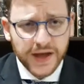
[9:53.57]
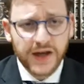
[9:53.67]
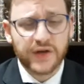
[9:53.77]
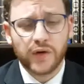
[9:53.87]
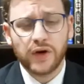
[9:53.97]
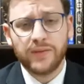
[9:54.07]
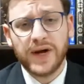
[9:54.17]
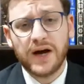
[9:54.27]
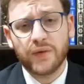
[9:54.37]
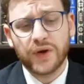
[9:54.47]
It's all
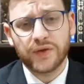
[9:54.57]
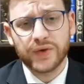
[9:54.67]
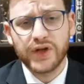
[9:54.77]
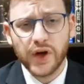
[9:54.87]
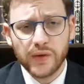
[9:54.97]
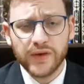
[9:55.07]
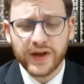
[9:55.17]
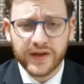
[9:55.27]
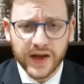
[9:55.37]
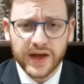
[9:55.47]
about whether we know
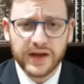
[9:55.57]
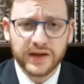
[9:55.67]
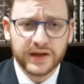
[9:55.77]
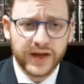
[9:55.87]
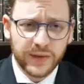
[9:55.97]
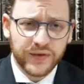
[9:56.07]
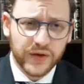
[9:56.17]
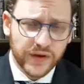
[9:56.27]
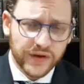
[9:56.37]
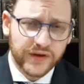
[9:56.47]
that they keep
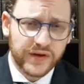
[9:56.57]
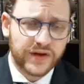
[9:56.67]
to this.